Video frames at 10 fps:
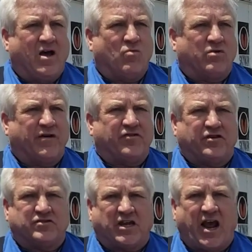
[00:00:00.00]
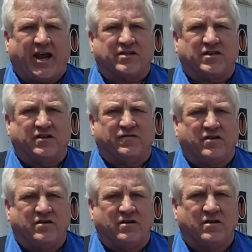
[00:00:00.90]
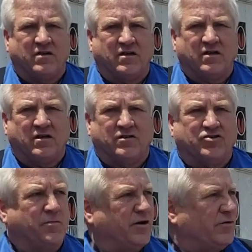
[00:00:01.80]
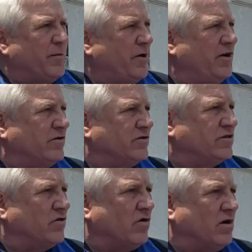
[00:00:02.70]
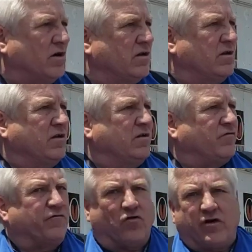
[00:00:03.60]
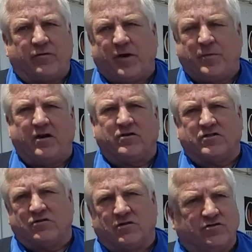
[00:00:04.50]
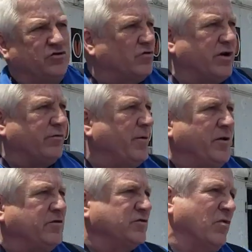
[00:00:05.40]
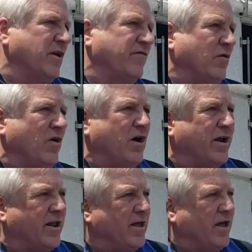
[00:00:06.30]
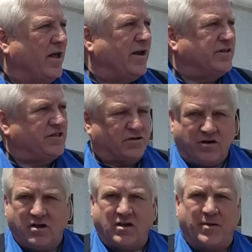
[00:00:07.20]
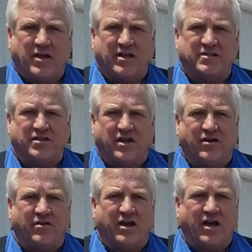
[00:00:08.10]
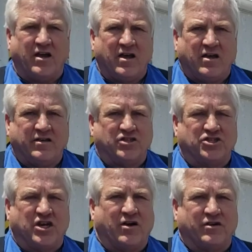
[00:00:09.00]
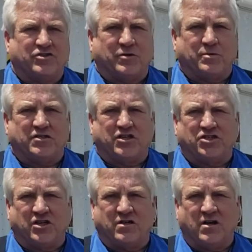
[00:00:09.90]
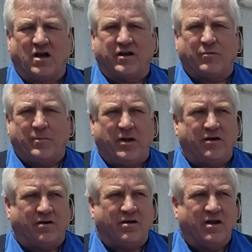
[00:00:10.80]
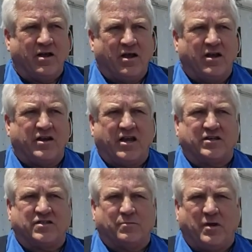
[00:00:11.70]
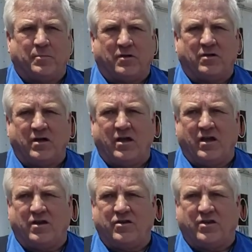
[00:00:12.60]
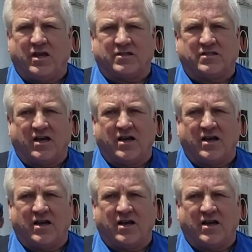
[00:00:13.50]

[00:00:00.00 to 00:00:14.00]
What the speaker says: wherever there's active 2-meter repeaters or 440 repeaters or 220 repeaters, whatever you want. And as you're coming into the area, you just shout out your position on the repeater and you catch some people and you get